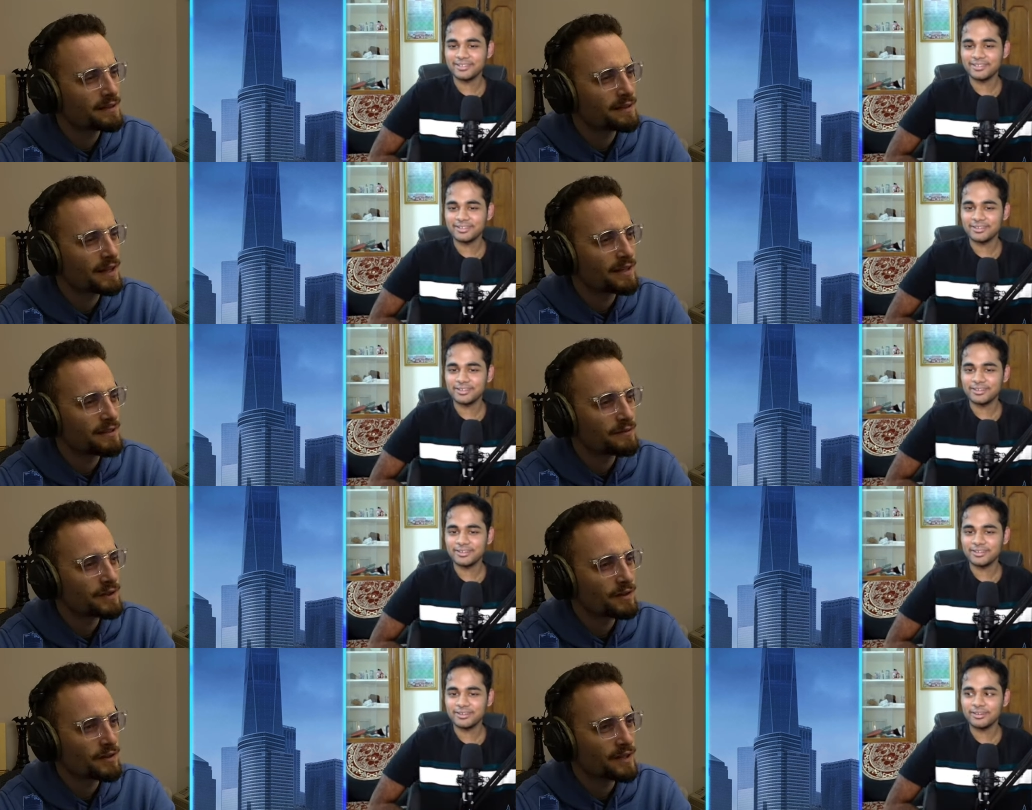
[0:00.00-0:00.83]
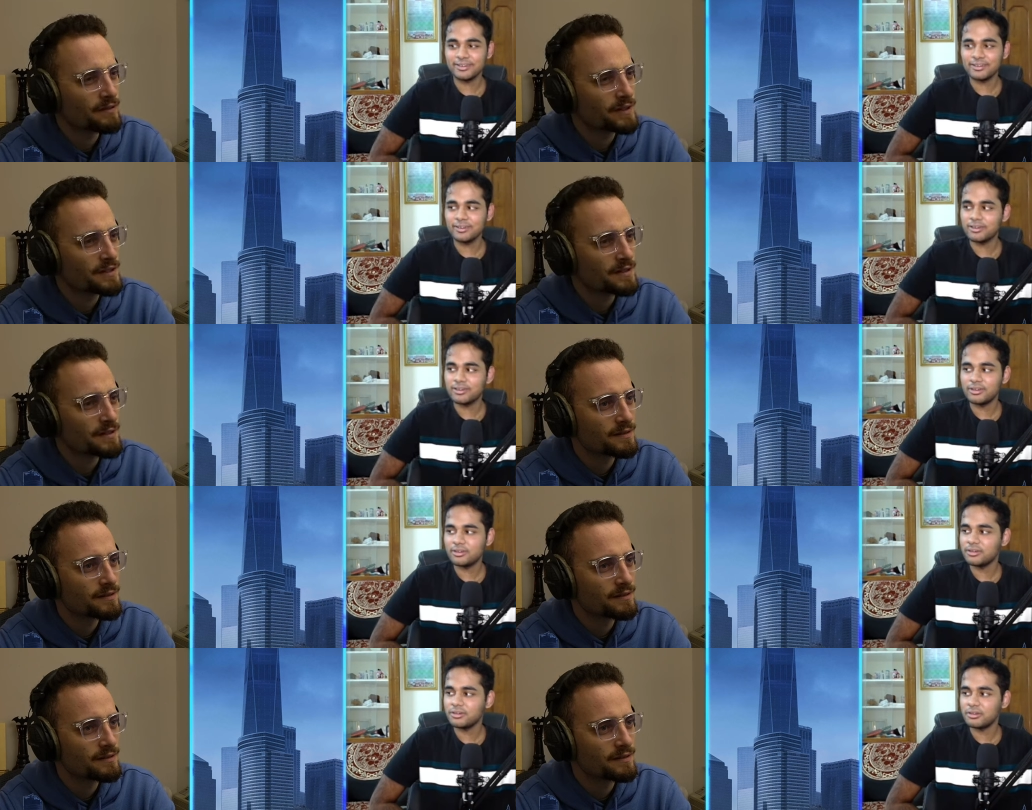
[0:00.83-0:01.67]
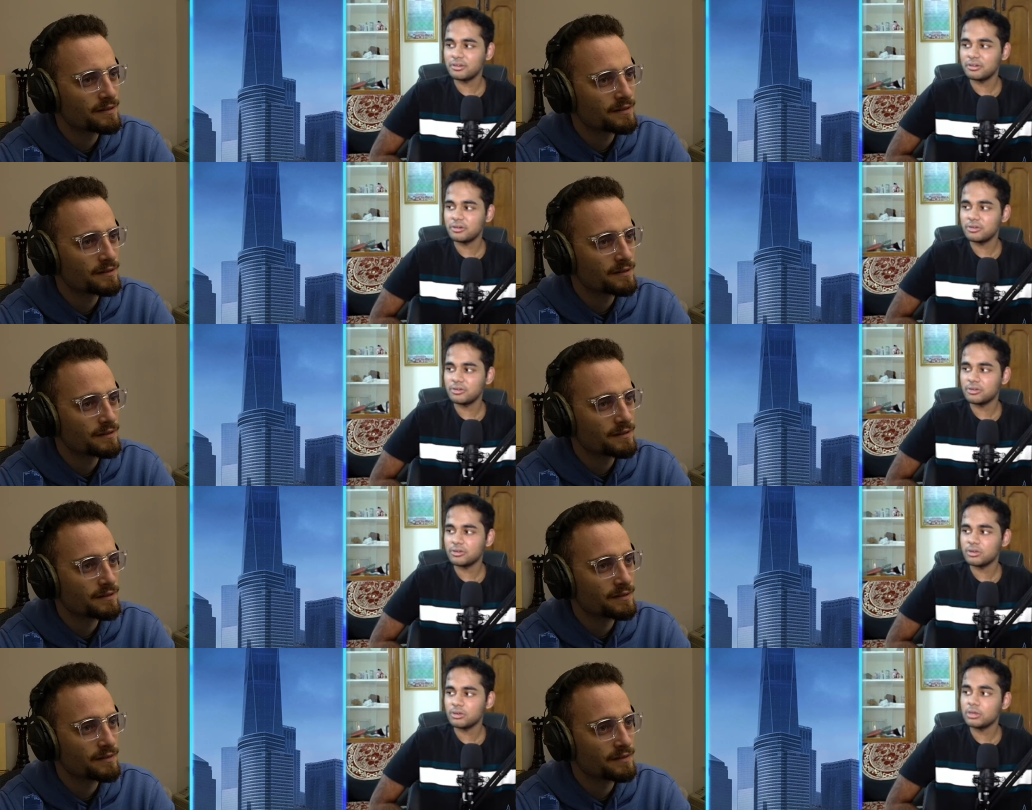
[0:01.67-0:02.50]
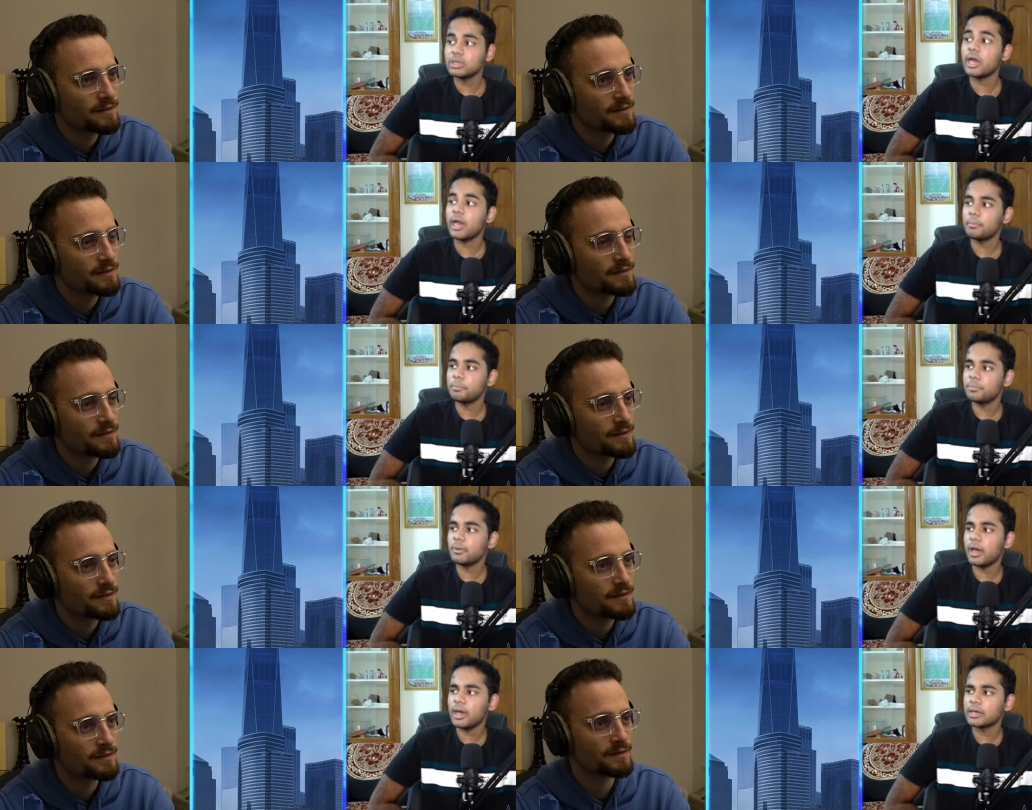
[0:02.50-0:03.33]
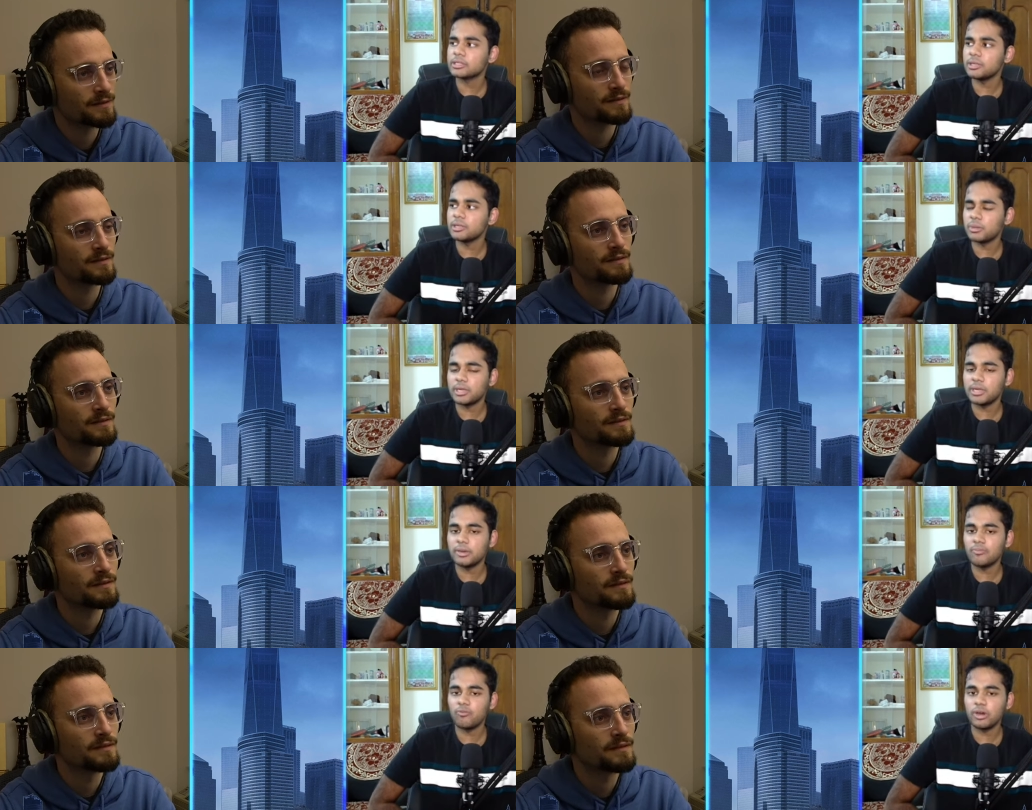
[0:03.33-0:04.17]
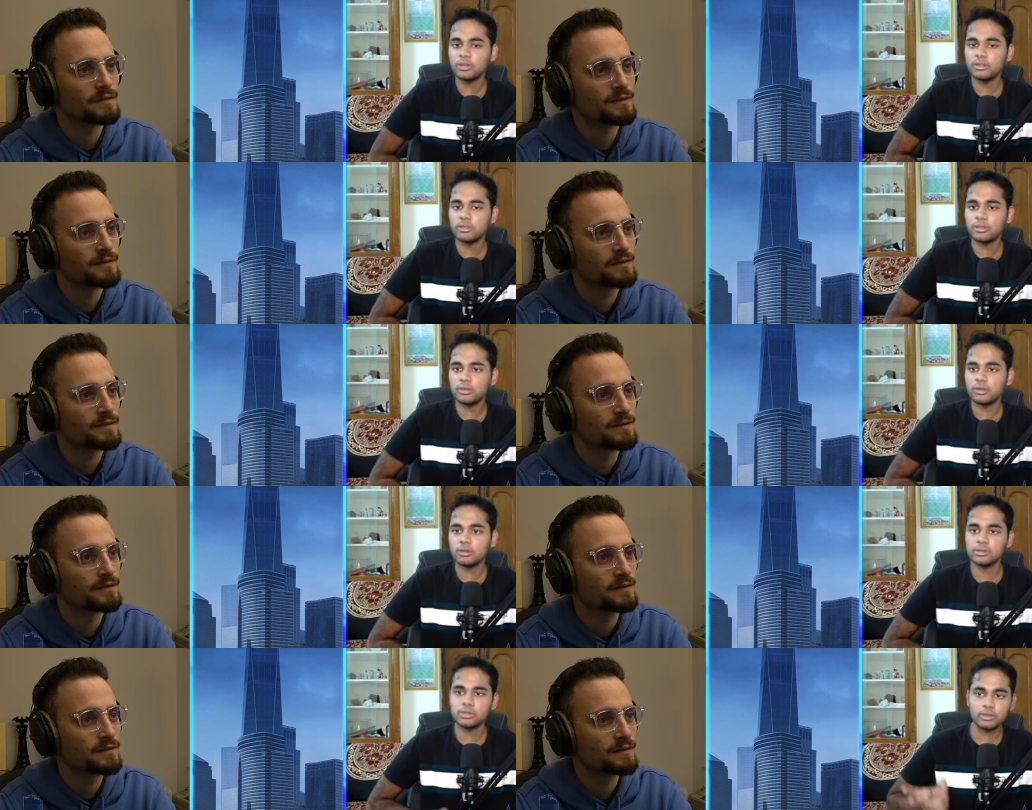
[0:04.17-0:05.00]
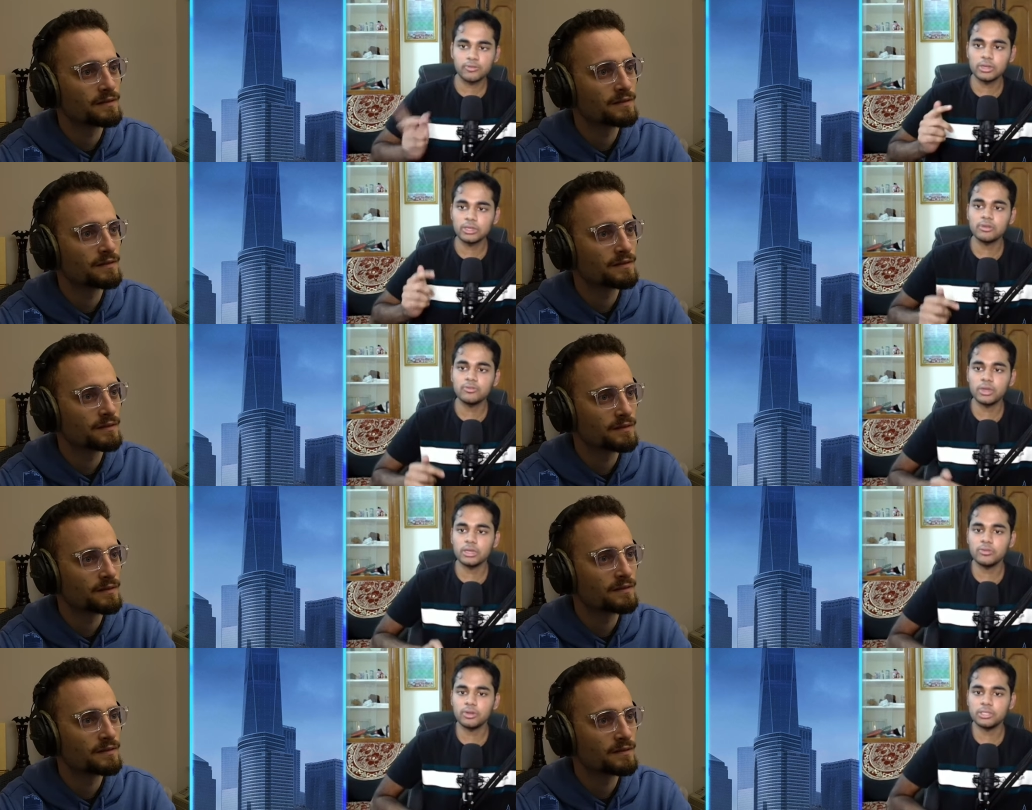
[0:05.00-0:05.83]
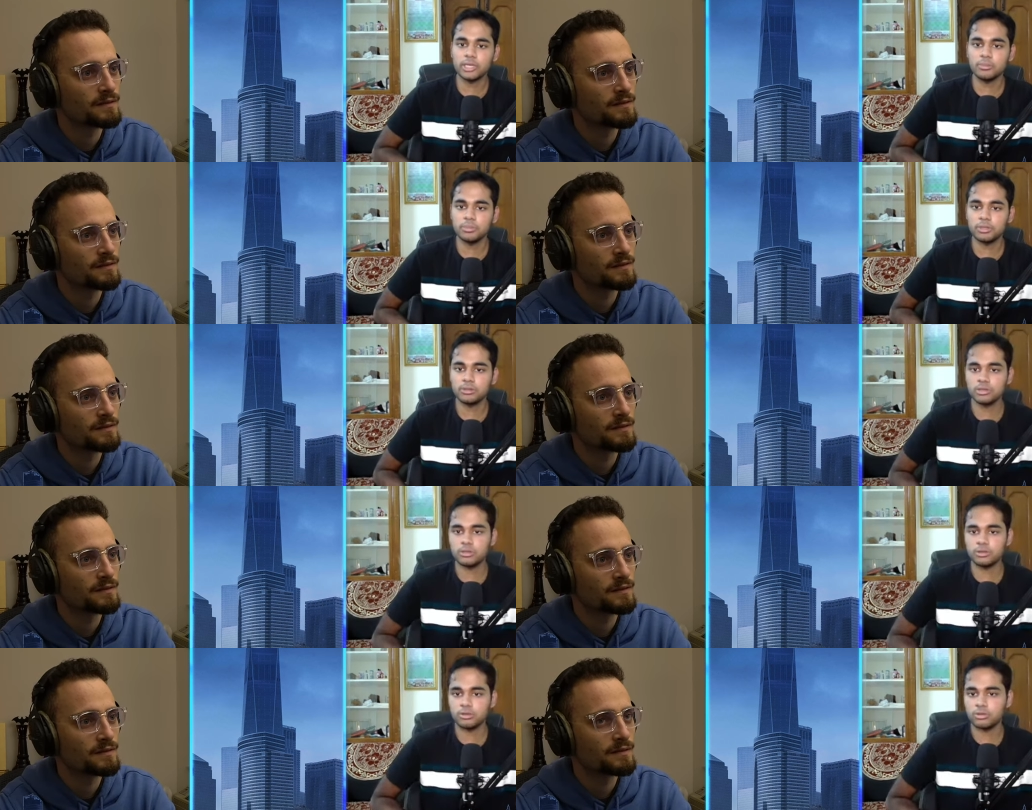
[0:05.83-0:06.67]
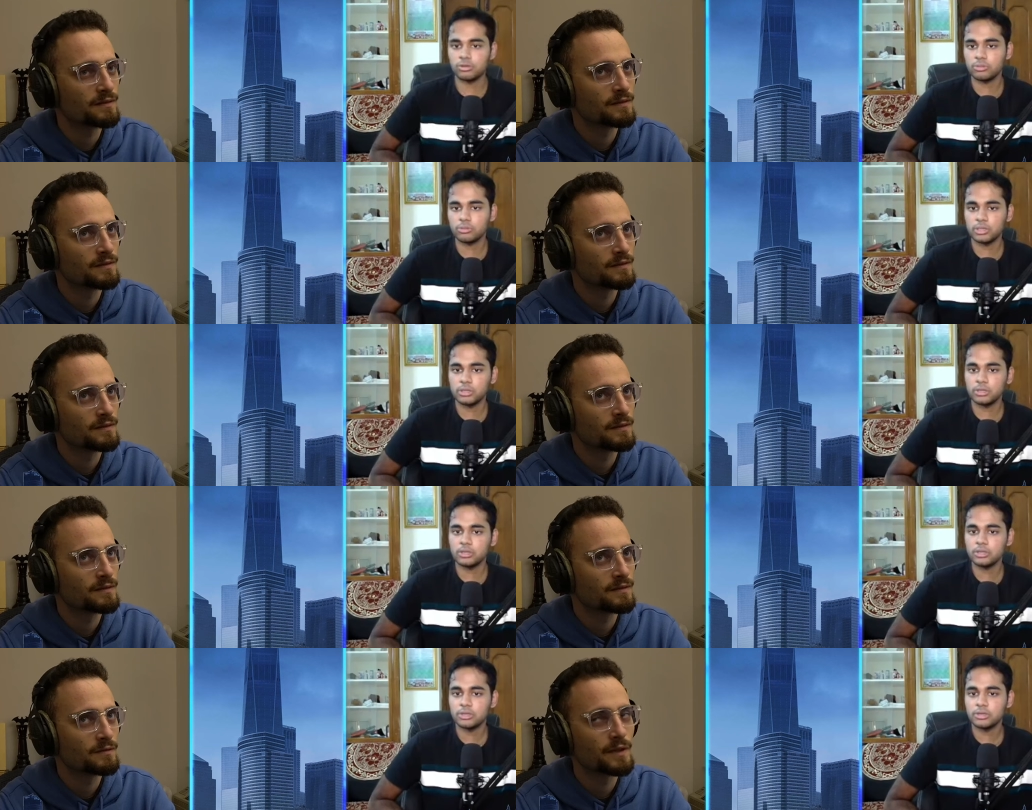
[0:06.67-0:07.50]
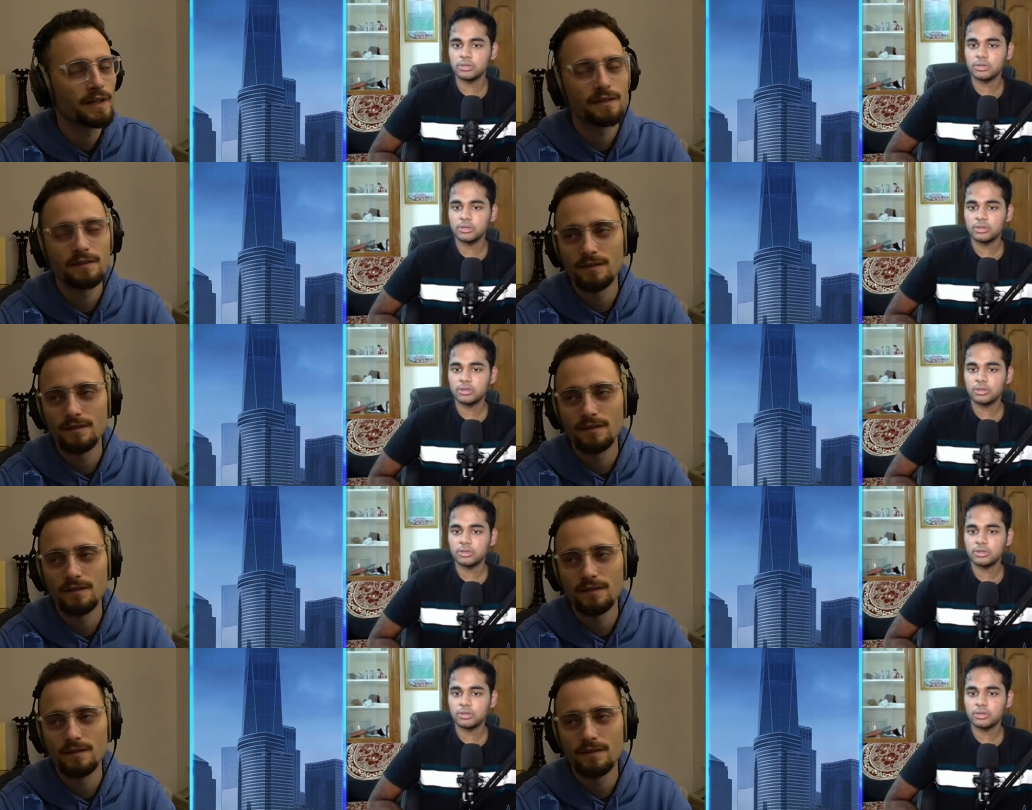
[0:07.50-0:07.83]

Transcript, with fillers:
Speaker 1: in any of the online events?
Speaker 2: Um, yeah, I actually played him once in the 2021 Champions Chess tournament.
Speaker 1: Right.